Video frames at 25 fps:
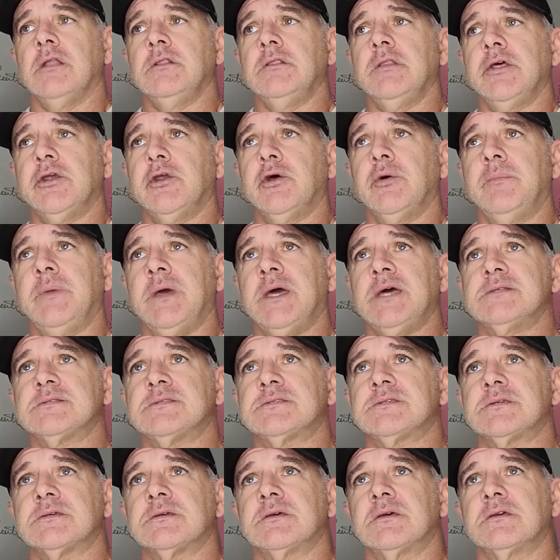little bit
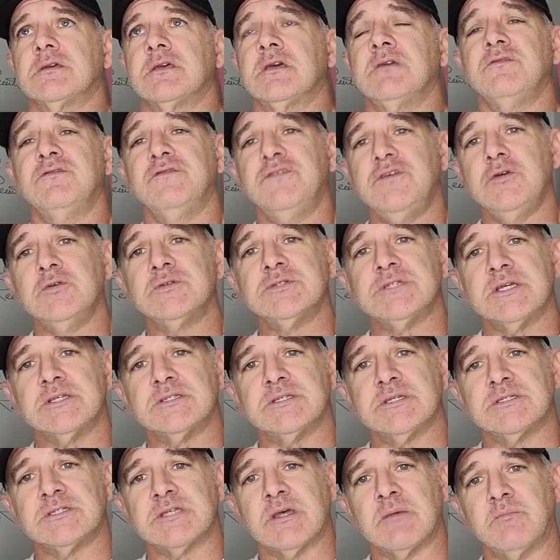confusing
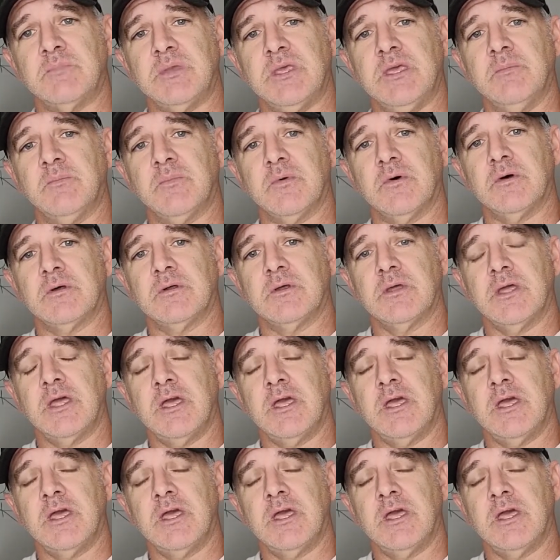to some people.